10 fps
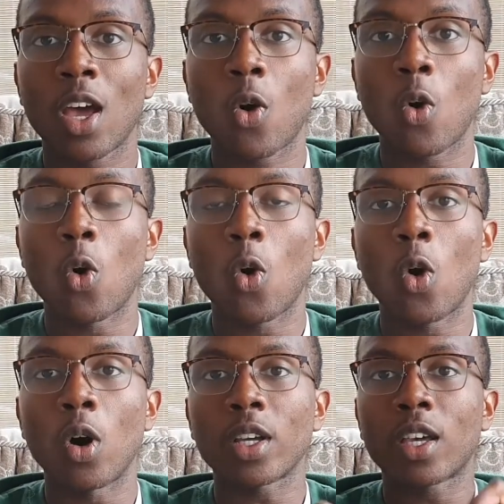
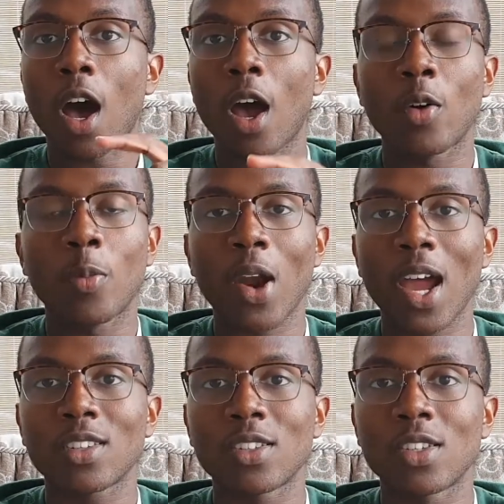or
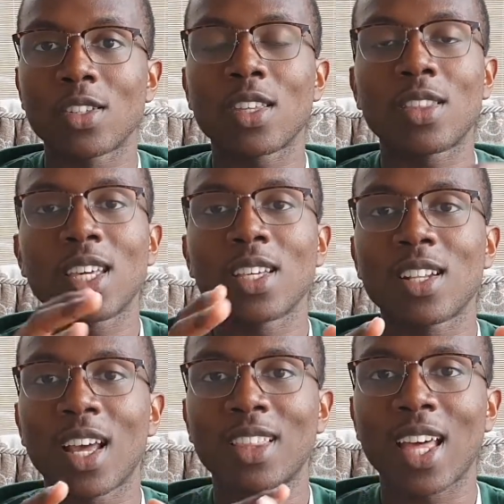chiropractors, things
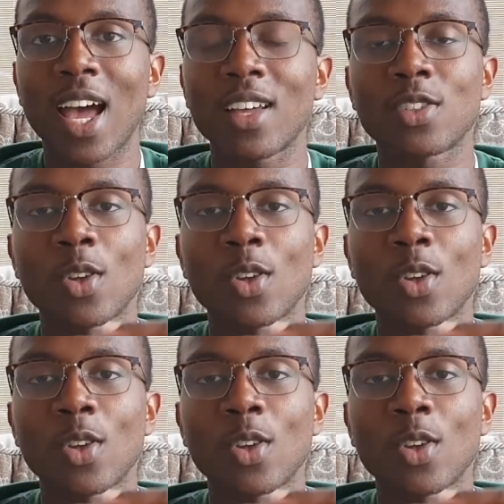like that.